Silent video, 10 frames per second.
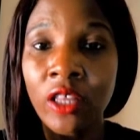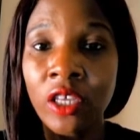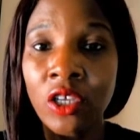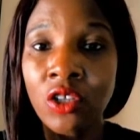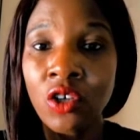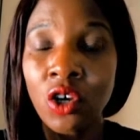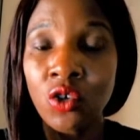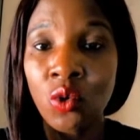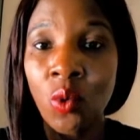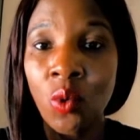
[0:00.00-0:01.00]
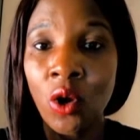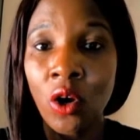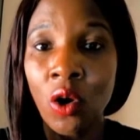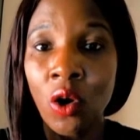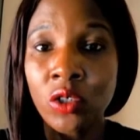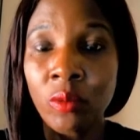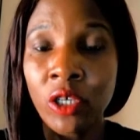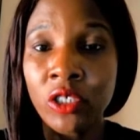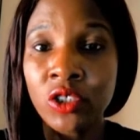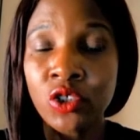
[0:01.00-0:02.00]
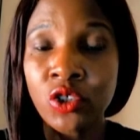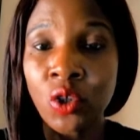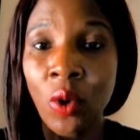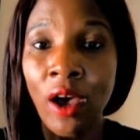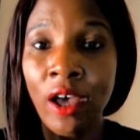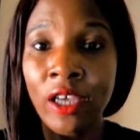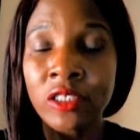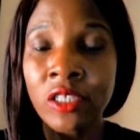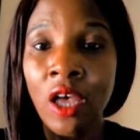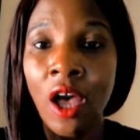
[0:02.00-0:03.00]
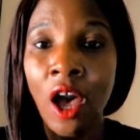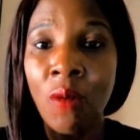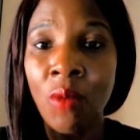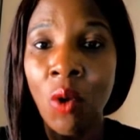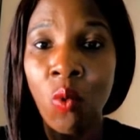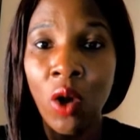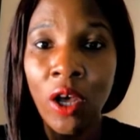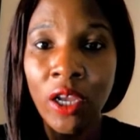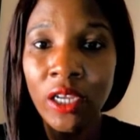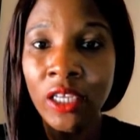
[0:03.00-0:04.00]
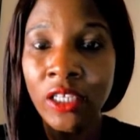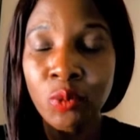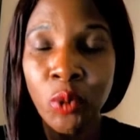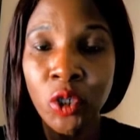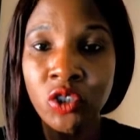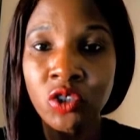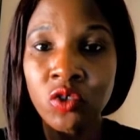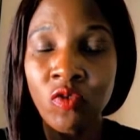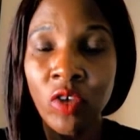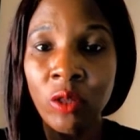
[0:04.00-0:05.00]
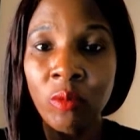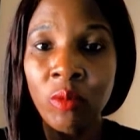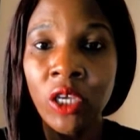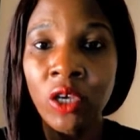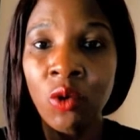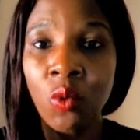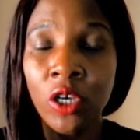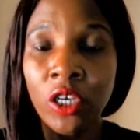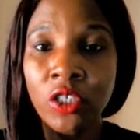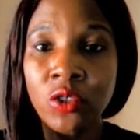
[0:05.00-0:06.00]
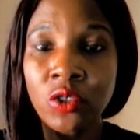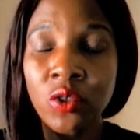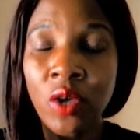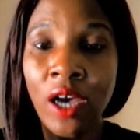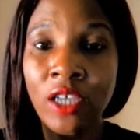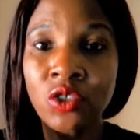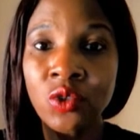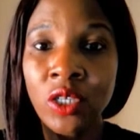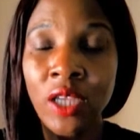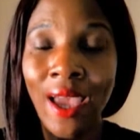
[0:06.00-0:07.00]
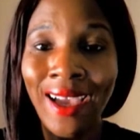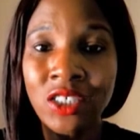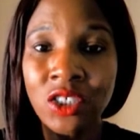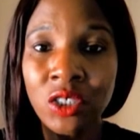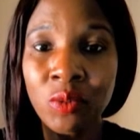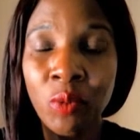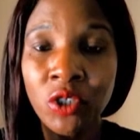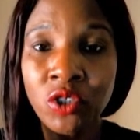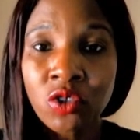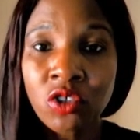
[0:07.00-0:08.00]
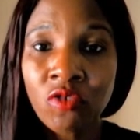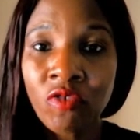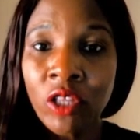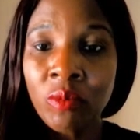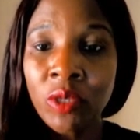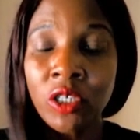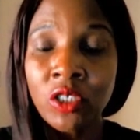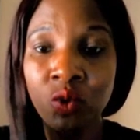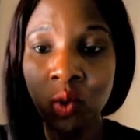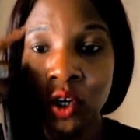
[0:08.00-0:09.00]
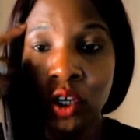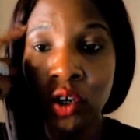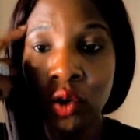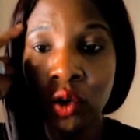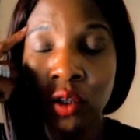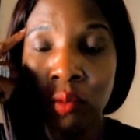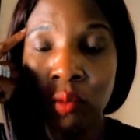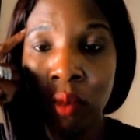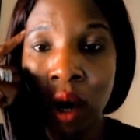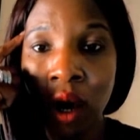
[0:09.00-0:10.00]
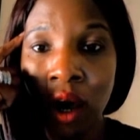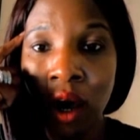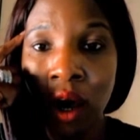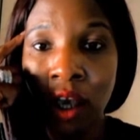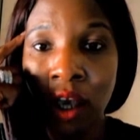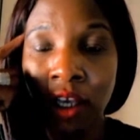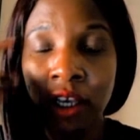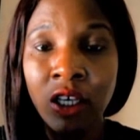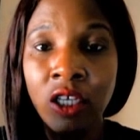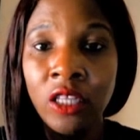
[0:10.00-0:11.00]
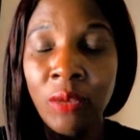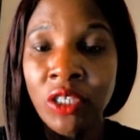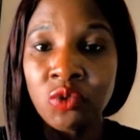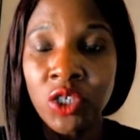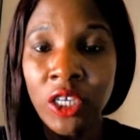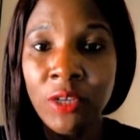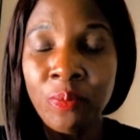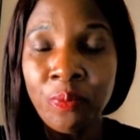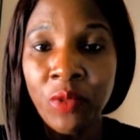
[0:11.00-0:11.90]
than you work on your business. So guys, what is personal development and what can you do, guys? You can actually, personal development is working on the mind. That means reading